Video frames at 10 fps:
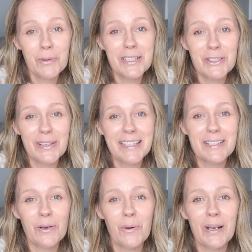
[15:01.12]
enjoyed
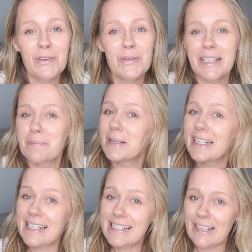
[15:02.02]
this haul. If you did,
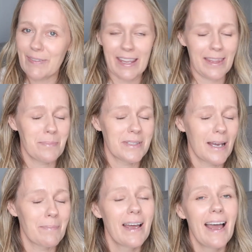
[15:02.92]
please give it a thumbs
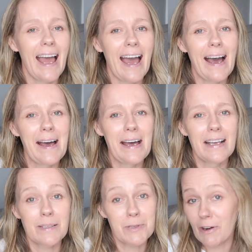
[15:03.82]
up.
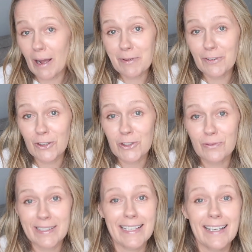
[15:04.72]
Subscribe if you're not
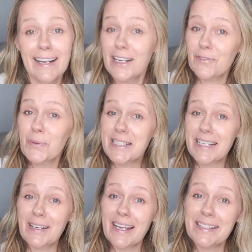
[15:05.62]
already, and I look forward to
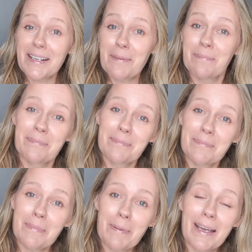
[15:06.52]
seeing you next time.
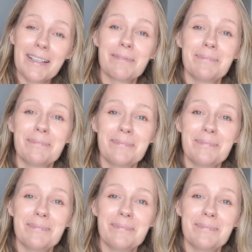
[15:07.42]
Bye bye.